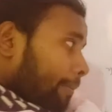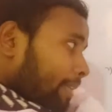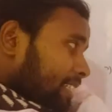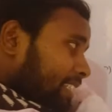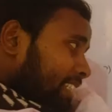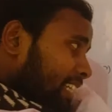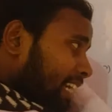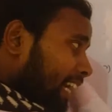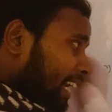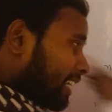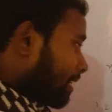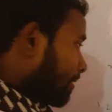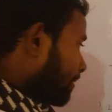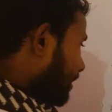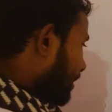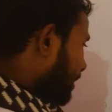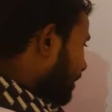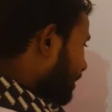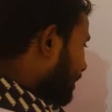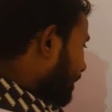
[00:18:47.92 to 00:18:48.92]
mistake I
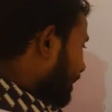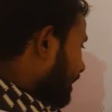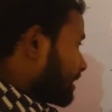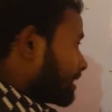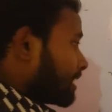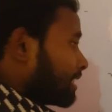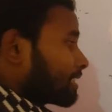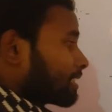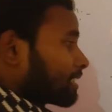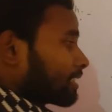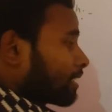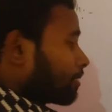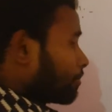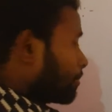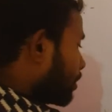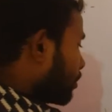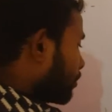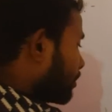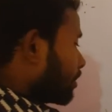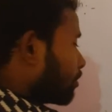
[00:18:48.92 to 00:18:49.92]
have cancelled each other,
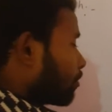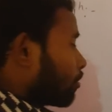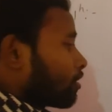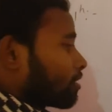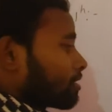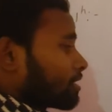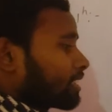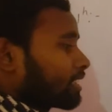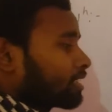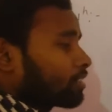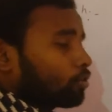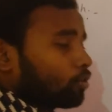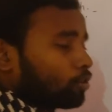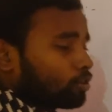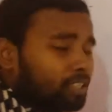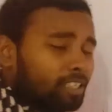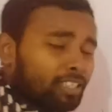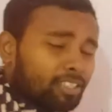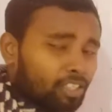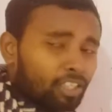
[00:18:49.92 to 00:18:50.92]
because here cos z and
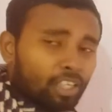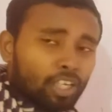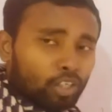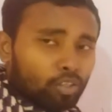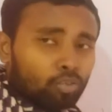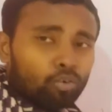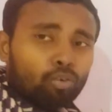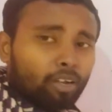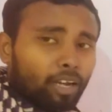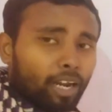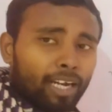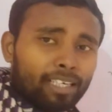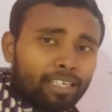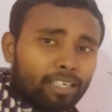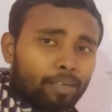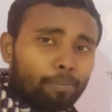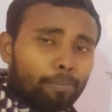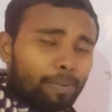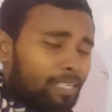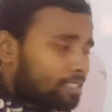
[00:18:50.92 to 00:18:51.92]
cos x you can't
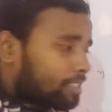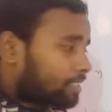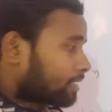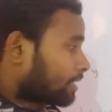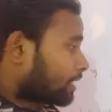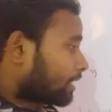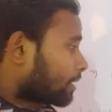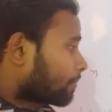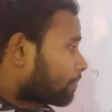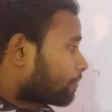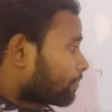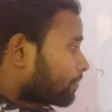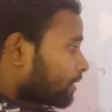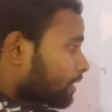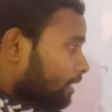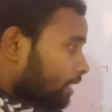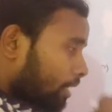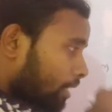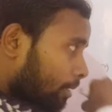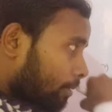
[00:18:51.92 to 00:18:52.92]
replace each other,
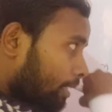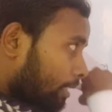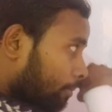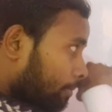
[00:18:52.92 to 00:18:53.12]
that